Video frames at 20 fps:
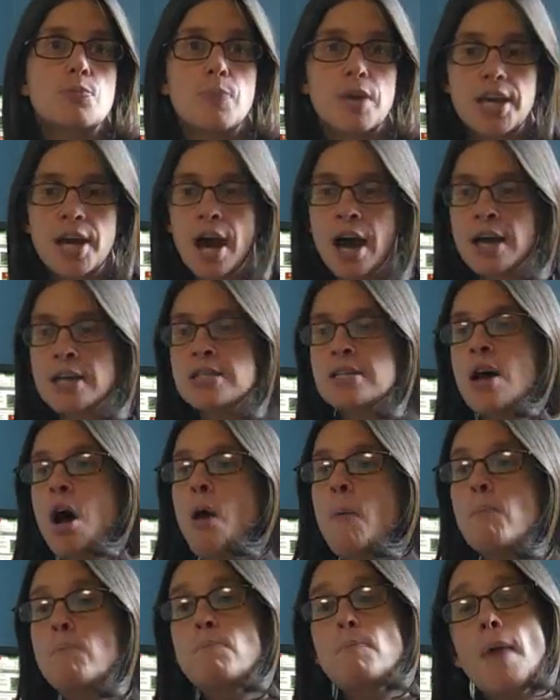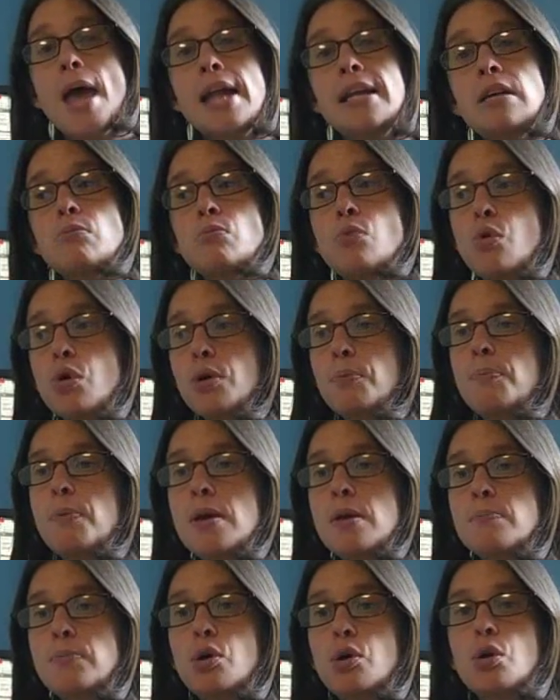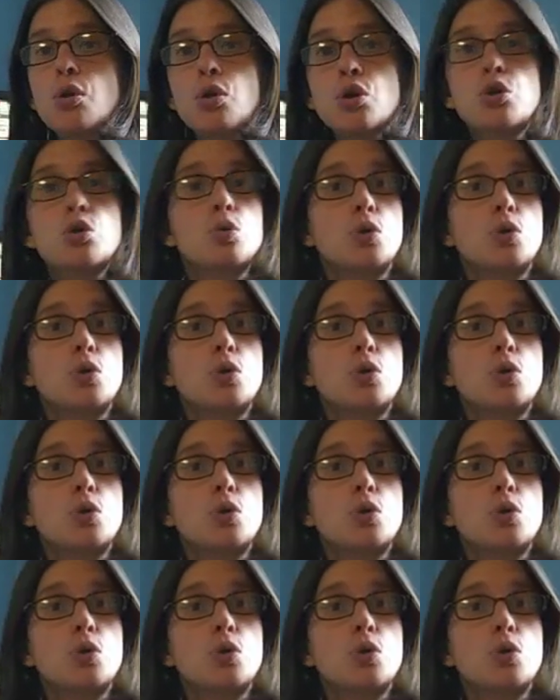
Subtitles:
because many more people who